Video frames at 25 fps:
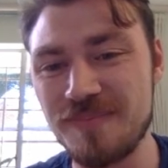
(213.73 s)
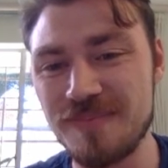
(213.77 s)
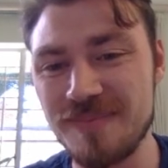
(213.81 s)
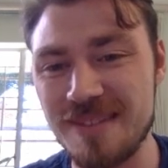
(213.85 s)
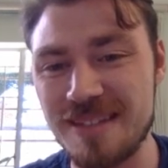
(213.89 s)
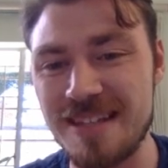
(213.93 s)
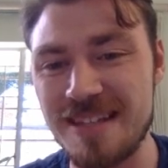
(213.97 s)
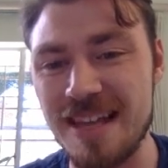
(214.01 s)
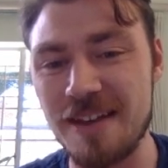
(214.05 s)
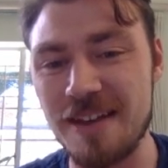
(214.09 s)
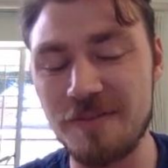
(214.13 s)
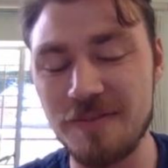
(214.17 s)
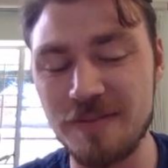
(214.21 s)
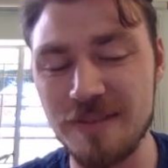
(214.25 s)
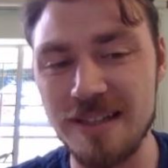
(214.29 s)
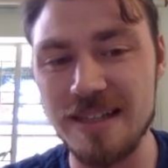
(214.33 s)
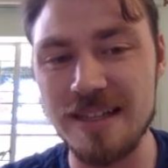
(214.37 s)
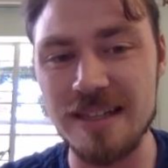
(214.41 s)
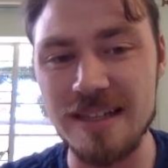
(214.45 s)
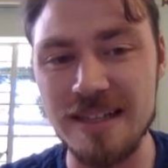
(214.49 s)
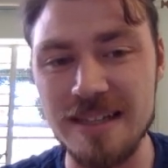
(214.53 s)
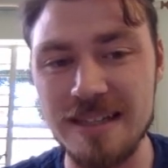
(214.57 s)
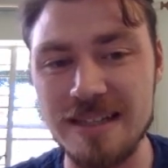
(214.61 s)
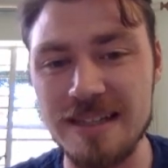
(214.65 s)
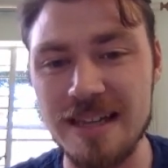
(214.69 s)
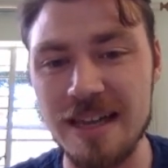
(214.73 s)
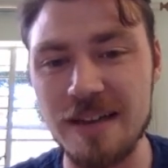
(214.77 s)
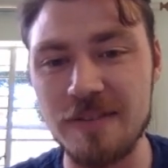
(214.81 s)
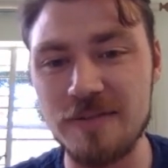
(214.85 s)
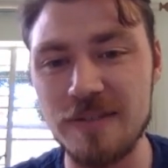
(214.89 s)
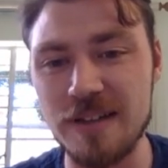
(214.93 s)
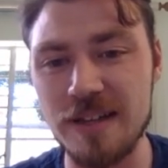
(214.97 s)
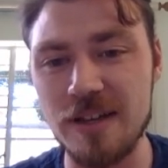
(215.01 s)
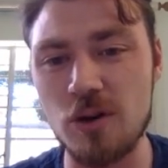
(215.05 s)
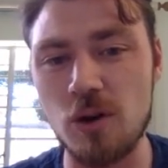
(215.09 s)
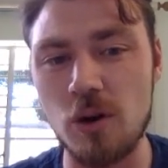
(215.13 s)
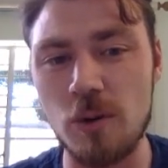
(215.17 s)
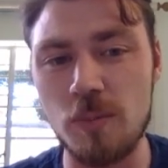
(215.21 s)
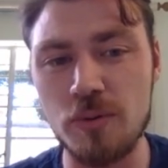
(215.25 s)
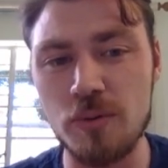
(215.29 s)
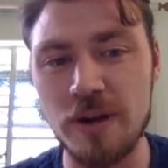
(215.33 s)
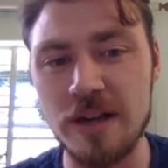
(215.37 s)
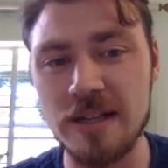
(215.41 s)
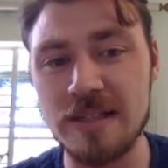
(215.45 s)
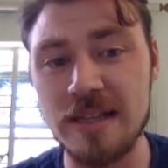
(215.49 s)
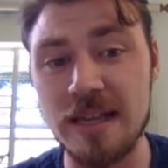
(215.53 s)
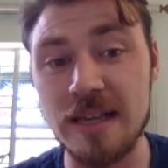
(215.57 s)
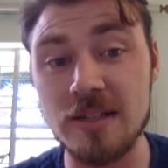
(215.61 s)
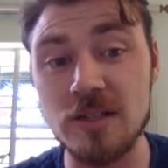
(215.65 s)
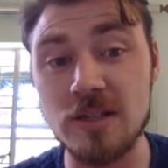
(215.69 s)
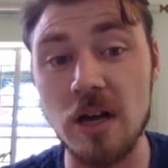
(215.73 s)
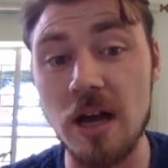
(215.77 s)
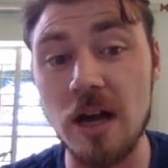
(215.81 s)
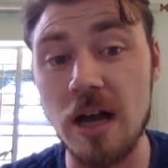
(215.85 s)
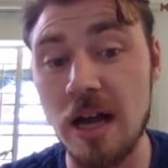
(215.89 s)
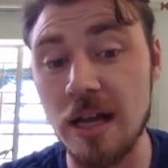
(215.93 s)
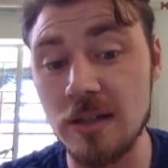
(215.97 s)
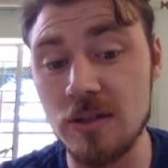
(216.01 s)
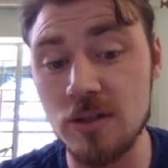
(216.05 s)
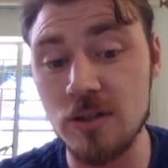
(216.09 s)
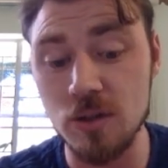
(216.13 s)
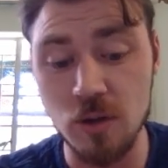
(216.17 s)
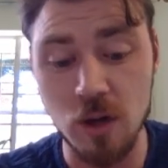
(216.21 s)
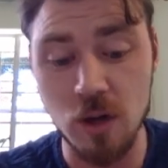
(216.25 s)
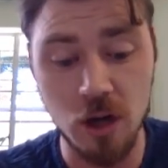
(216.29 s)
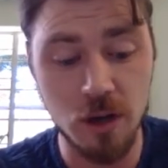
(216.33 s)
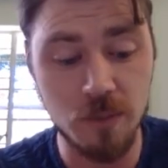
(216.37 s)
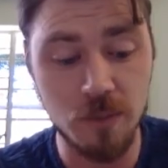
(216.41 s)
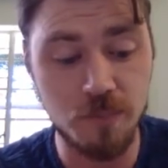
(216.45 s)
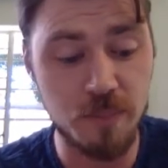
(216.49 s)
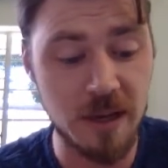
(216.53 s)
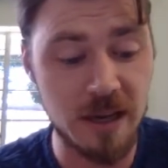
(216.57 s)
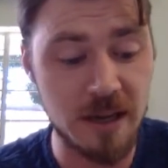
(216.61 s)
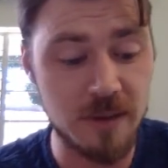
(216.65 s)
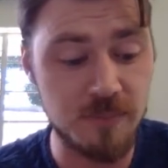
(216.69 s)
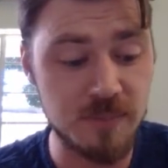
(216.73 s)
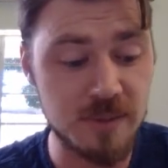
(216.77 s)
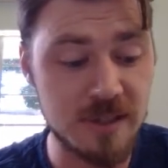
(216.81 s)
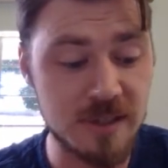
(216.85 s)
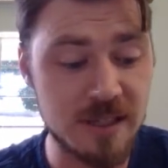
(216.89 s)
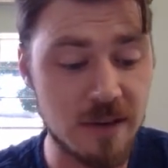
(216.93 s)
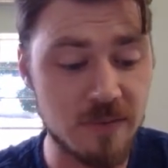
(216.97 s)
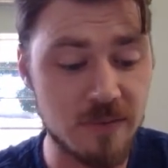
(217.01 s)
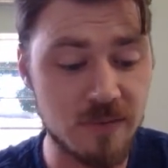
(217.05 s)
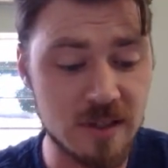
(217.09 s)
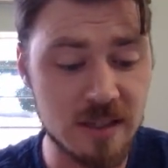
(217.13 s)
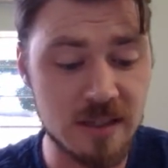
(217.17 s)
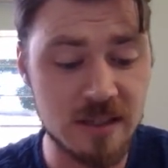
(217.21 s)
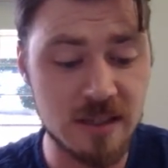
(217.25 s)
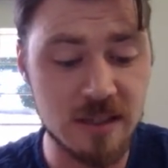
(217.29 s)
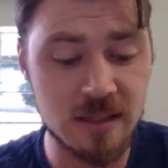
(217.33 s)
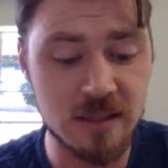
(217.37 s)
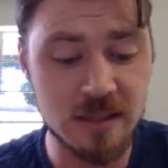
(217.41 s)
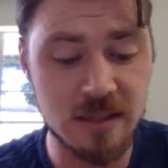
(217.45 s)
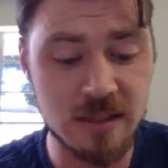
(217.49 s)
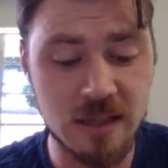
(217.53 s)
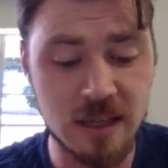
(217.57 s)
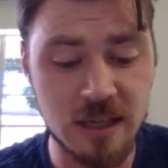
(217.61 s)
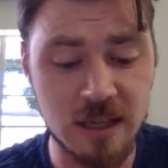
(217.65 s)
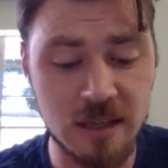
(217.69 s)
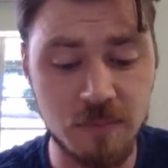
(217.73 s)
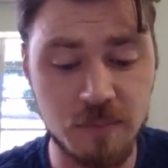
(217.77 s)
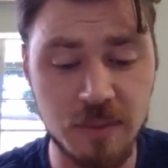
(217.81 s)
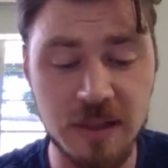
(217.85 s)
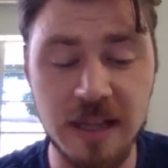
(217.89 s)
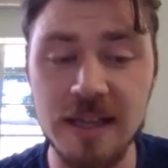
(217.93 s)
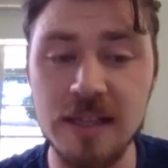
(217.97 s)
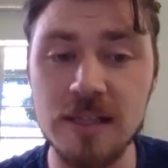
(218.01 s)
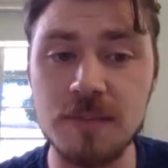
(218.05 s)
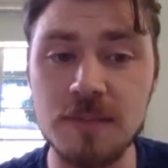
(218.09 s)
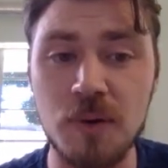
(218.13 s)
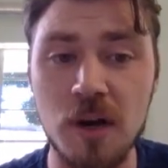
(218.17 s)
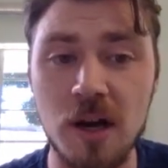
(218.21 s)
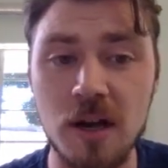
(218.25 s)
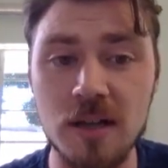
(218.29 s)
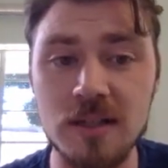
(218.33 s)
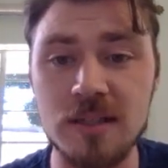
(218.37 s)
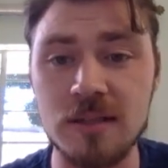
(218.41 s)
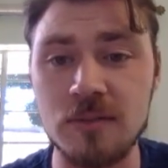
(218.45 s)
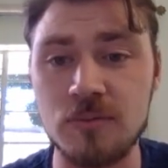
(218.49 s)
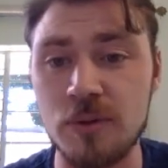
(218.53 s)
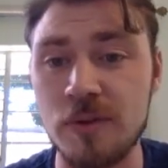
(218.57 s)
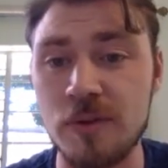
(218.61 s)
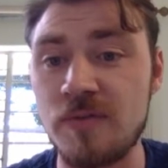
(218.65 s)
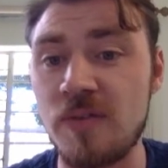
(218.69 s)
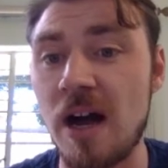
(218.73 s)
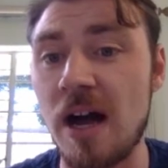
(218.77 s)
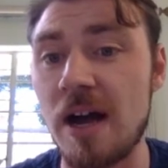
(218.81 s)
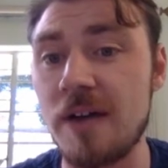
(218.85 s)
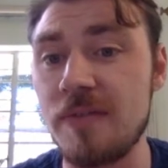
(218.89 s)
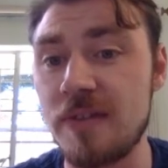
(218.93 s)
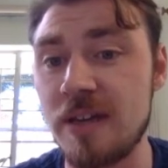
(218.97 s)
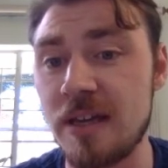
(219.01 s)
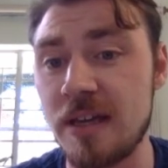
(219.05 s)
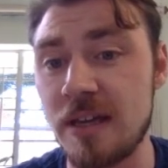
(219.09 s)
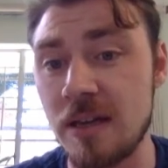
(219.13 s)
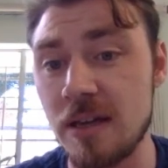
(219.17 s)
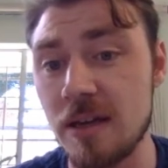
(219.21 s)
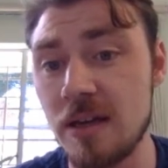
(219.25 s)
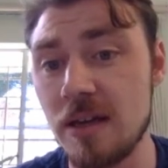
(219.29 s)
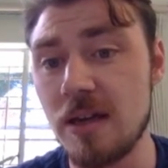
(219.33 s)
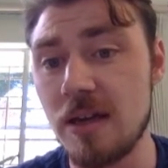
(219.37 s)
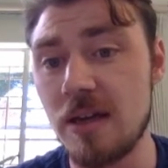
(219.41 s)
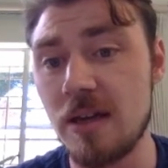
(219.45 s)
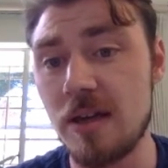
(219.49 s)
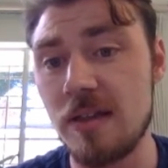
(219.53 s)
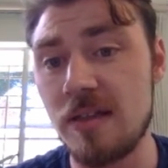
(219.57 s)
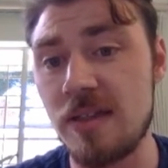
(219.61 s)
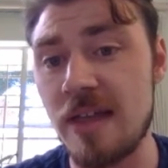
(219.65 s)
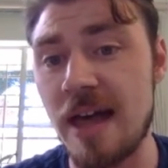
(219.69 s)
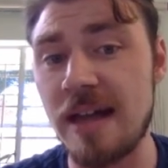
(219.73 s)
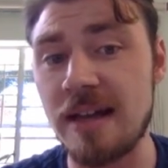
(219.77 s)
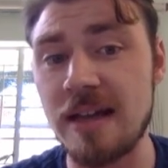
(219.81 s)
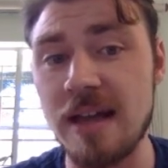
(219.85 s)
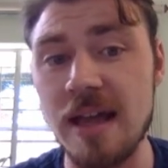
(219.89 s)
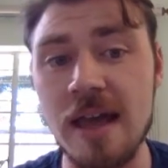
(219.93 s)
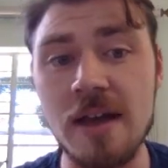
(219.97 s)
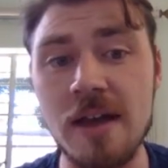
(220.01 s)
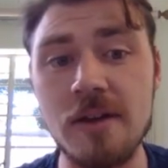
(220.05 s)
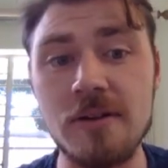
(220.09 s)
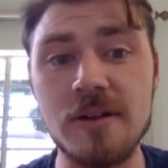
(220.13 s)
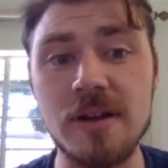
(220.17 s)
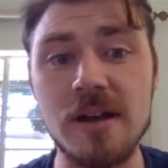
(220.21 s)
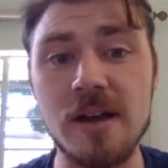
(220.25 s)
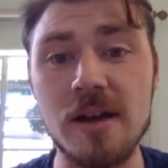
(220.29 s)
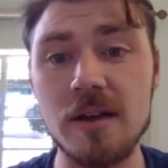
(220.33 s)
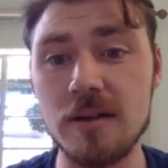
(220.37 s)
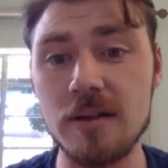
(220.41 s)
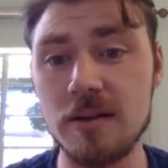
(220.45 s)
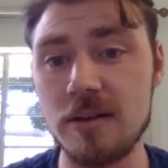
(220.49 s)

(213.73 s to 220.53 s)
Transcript: Definitely incorporates that. So I do hope Seven Sins can play its part in reviving that area.